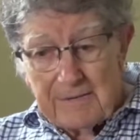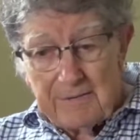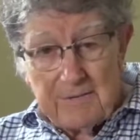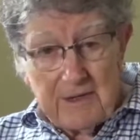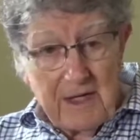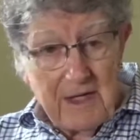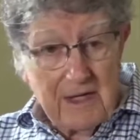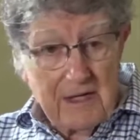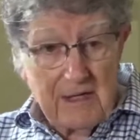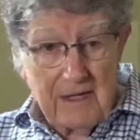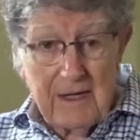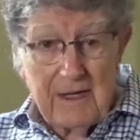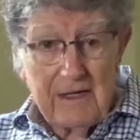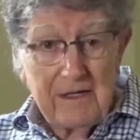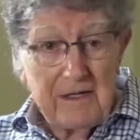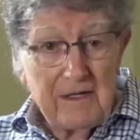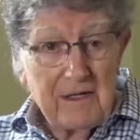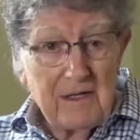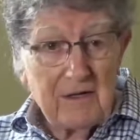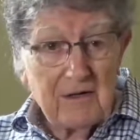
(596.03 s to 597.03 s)
They had
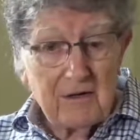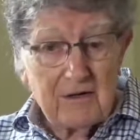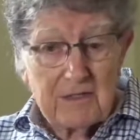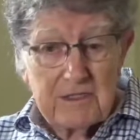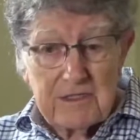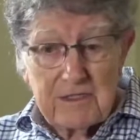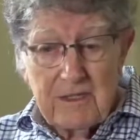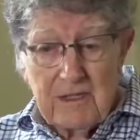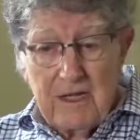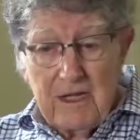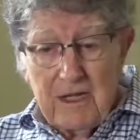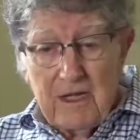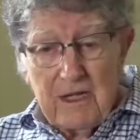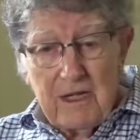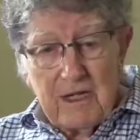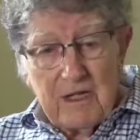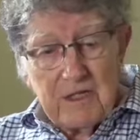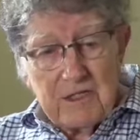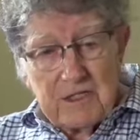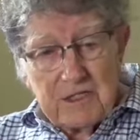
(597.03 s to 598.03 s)
landing gears.
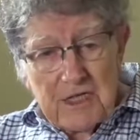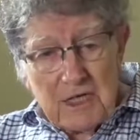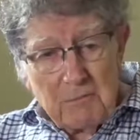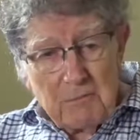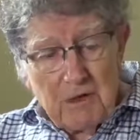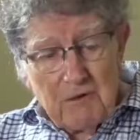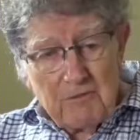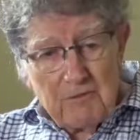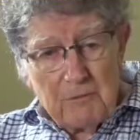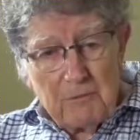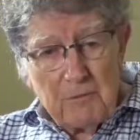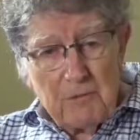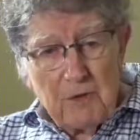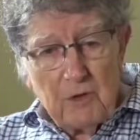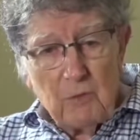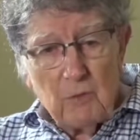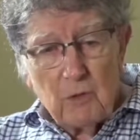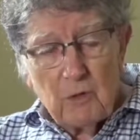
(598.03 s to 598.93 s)
Some of them